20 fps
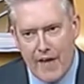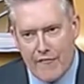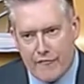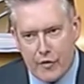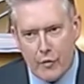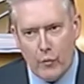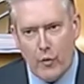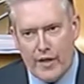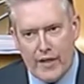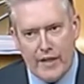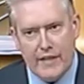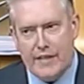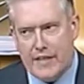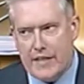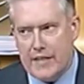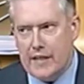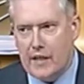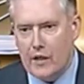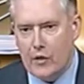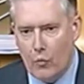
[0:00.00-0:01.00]
everyone in
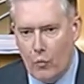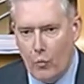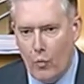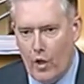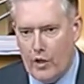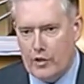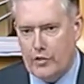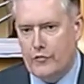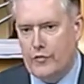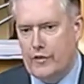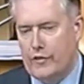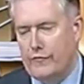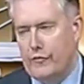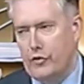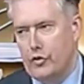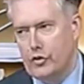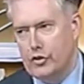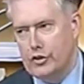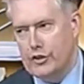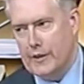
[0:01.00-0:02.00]
here wants for the
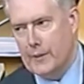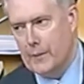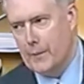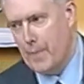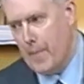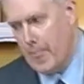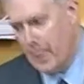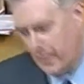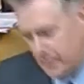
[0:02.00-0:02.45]
future.